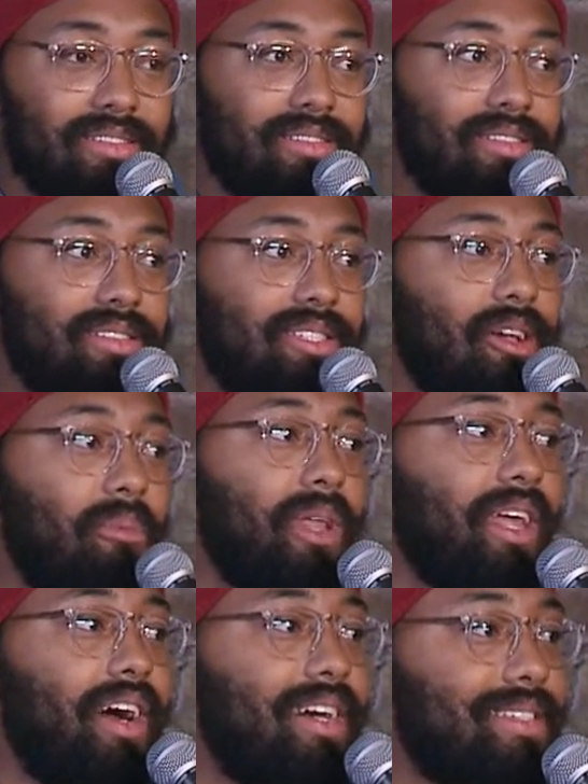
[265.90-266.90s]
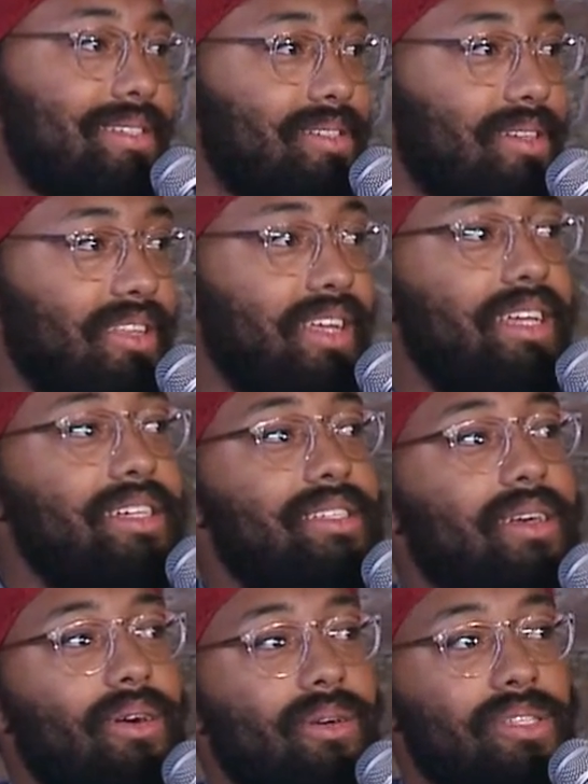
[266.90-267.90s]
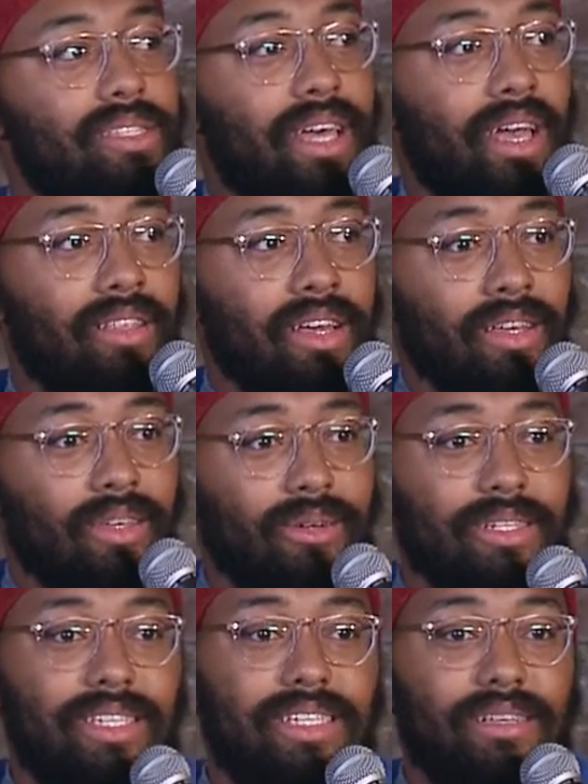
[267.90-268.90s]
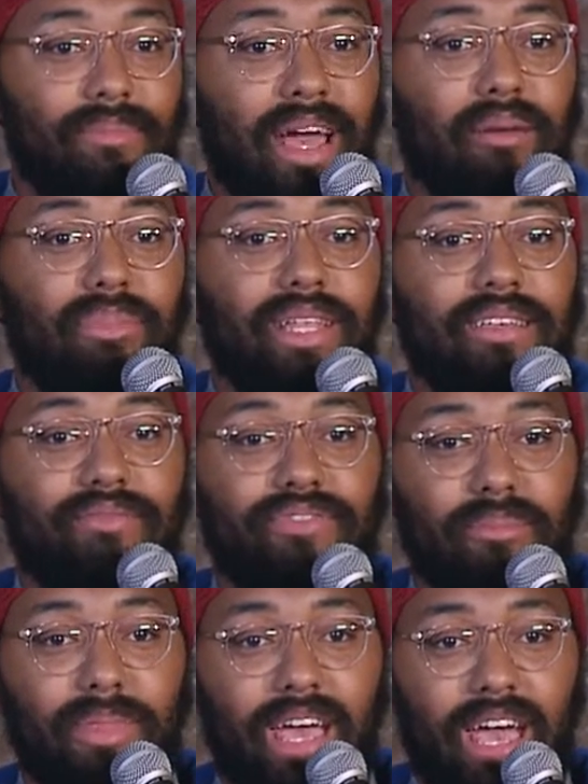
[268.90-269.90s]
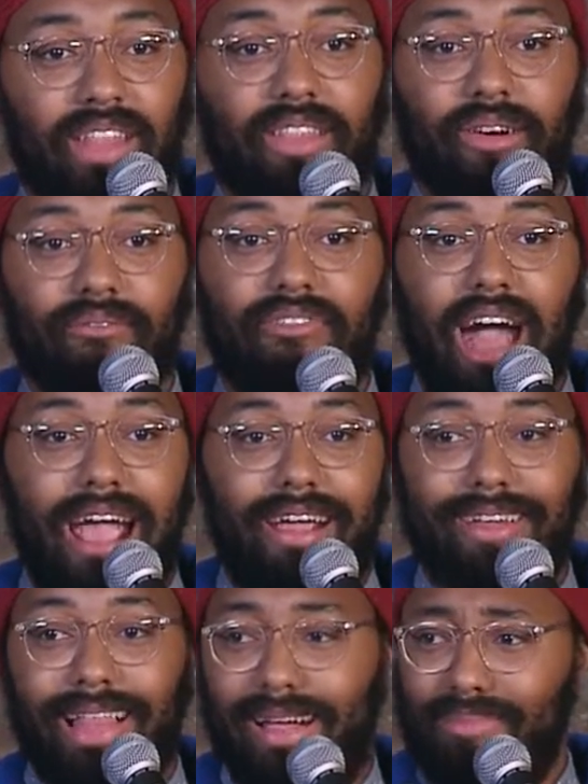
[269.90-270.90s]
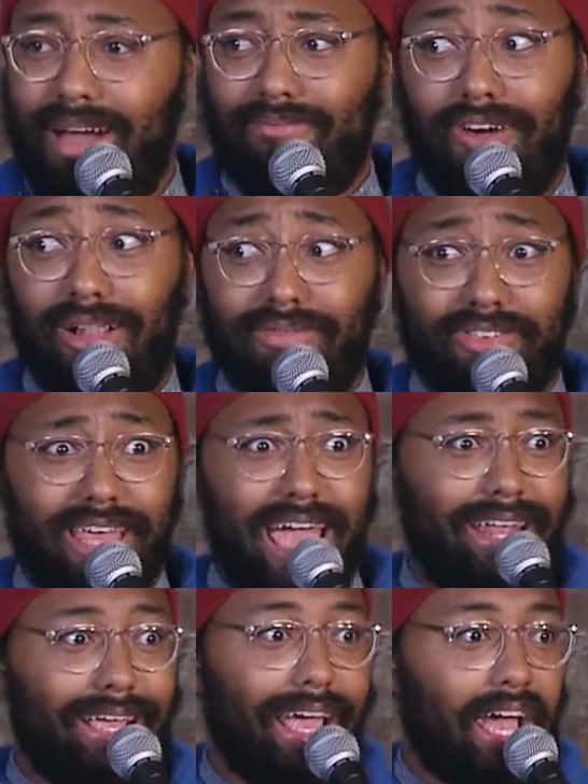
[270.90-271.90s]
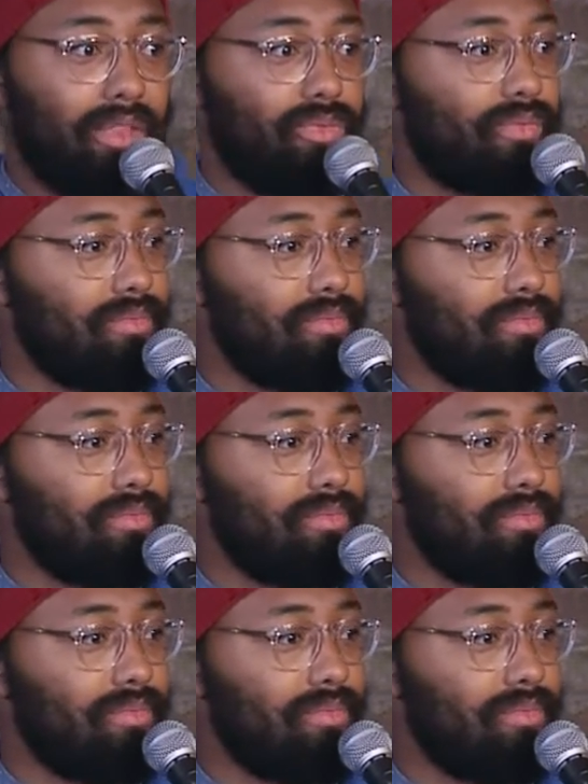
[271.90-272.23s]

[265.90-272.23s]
There's so many hustlers on the East Coast that you could see somebody bleeding from the head and on fire. You're like, I'm not falling for that again.